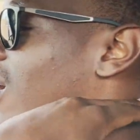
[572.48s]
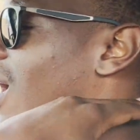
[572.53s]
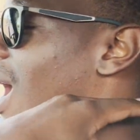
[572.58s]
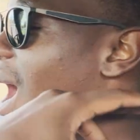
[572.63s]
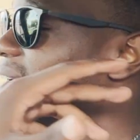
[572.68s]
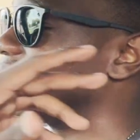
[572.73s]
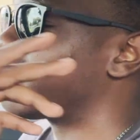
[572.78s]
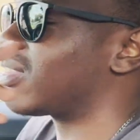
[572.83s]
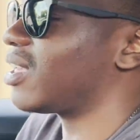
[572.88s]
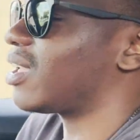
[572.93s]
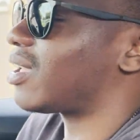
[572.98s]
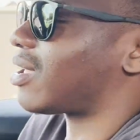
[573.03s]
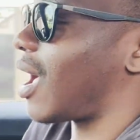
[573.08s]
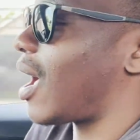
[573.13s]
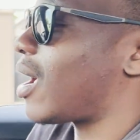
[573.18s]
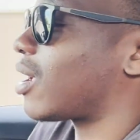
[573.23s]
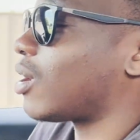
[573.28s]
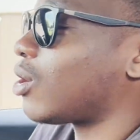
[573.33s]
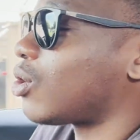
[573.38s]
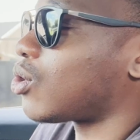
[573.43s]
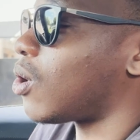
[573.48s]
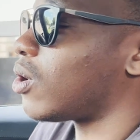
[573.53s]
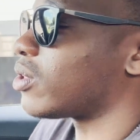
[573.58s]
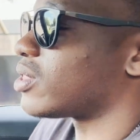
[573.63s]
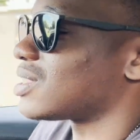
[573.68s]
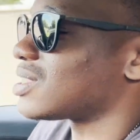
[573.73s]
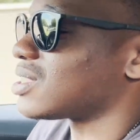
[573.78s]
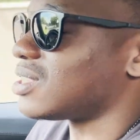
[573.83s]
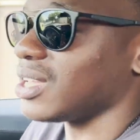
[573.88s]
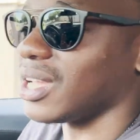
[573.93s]
I think I can call
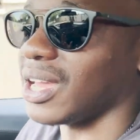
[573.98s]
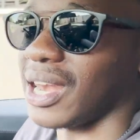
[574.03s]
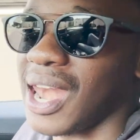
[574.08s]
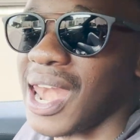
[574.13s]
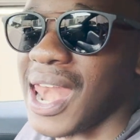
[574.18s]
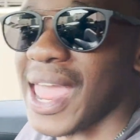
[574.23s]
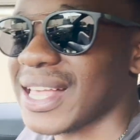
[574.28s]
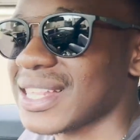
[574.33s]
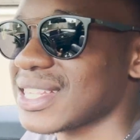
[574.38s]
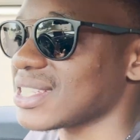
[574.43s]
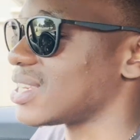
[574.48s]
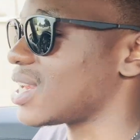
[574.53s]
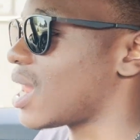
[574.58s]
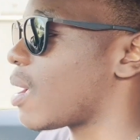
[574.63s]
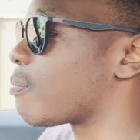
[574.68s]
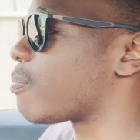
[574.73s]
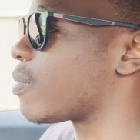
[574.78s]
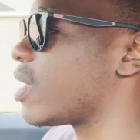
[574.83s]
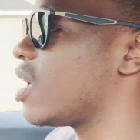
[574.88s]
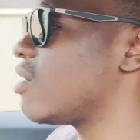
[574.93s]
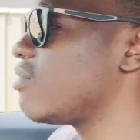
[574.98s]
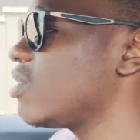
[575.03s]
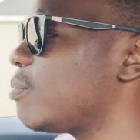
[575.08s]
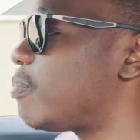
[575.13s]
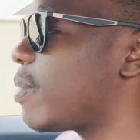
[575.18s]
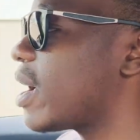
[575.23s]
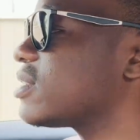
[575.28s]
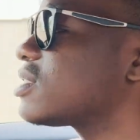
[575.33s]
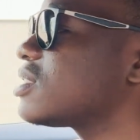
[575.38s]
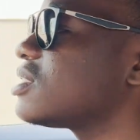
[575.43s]
this thing a neck snapper. Every
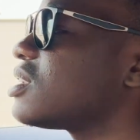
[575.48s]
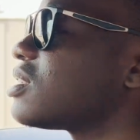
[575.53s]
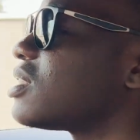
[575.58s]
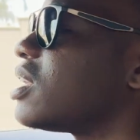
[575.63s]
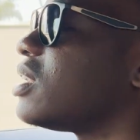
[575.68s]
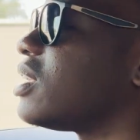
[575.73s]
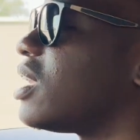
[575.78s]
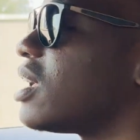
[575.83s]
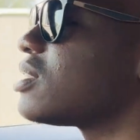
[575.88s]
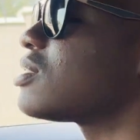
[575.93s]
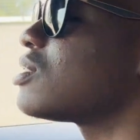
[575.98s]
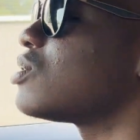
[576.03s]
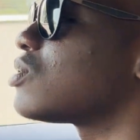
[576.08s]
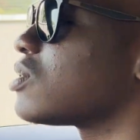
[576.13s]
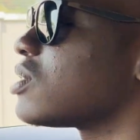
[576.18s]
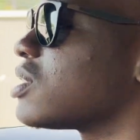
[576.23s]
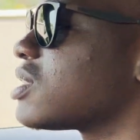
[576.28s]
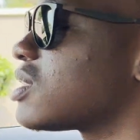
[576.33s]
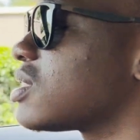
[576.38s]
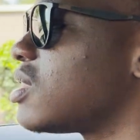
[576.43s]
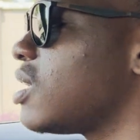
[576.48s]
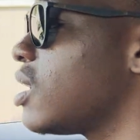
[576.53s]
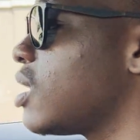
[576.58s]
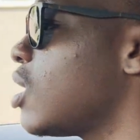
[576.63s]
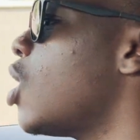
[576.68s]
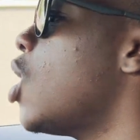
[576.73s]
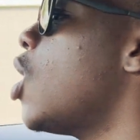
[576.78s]
passenger that gets into this thing